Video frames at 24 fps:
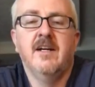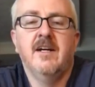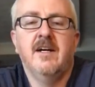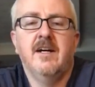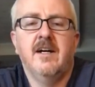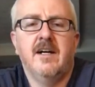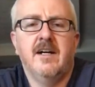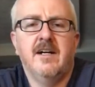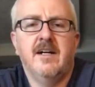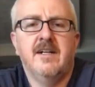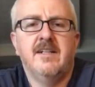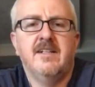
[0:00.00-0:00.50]

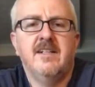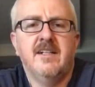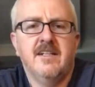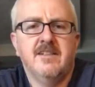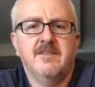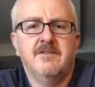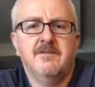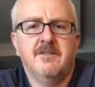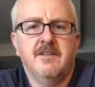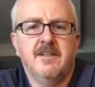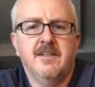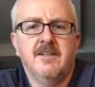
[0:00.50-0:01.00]
it
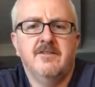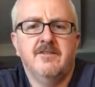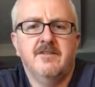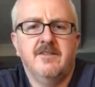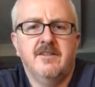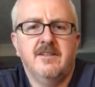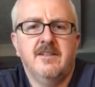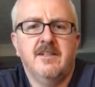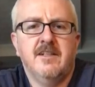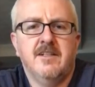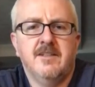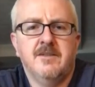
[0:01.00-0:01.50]

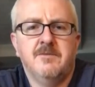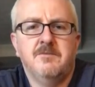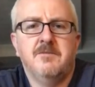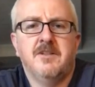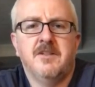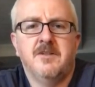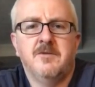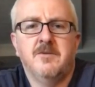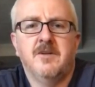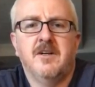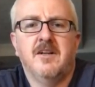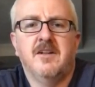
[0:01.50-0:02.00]
does
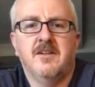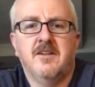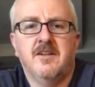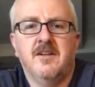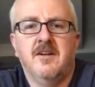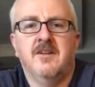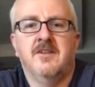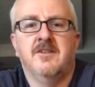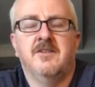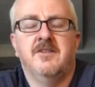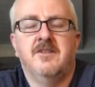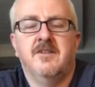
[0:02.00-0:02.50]
pretty well
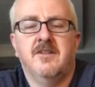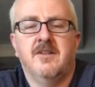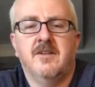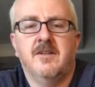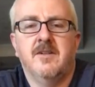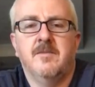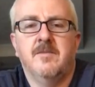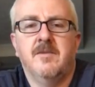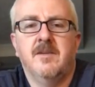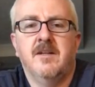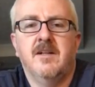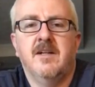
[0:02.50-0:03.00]
long
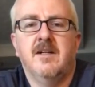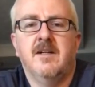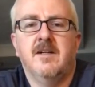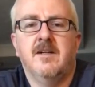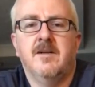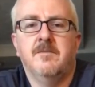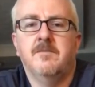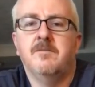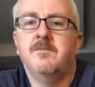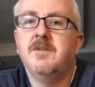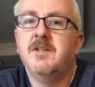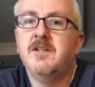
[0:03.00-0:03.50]

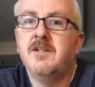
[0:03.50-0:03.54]
term.